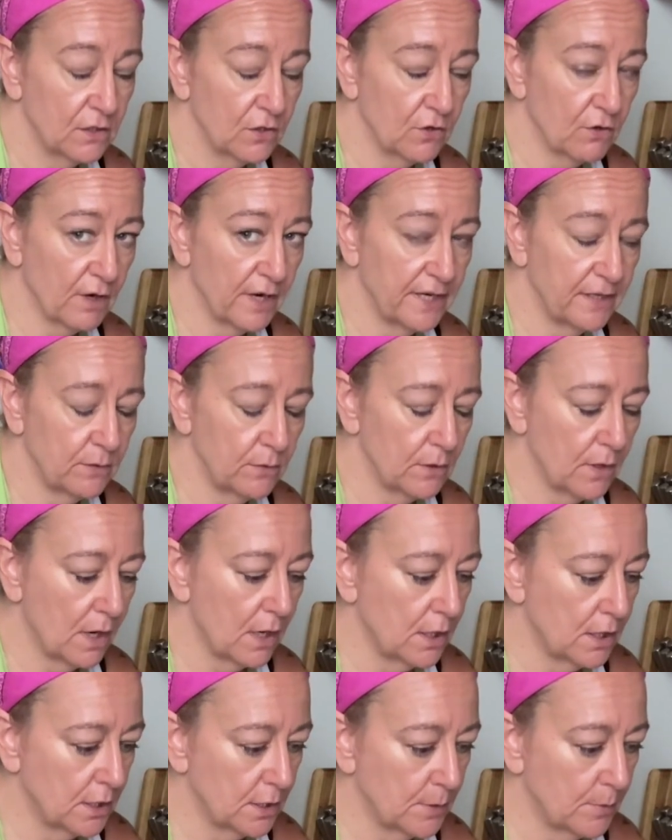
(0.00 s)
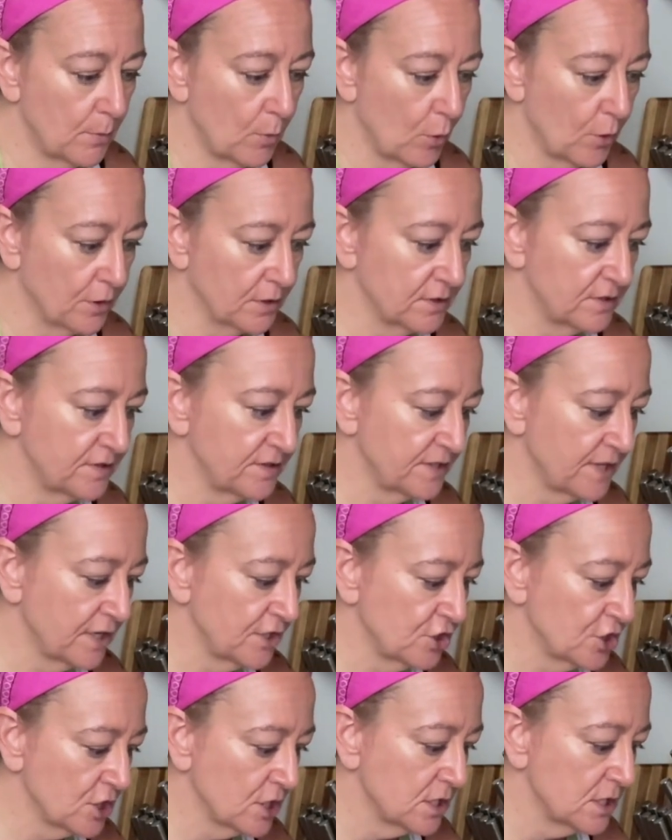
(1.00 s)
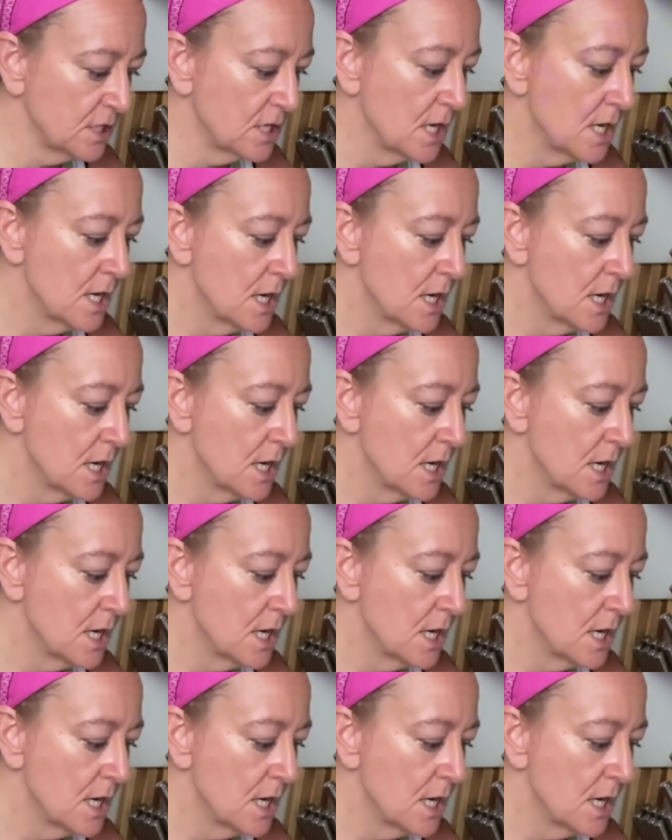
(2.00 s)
organization.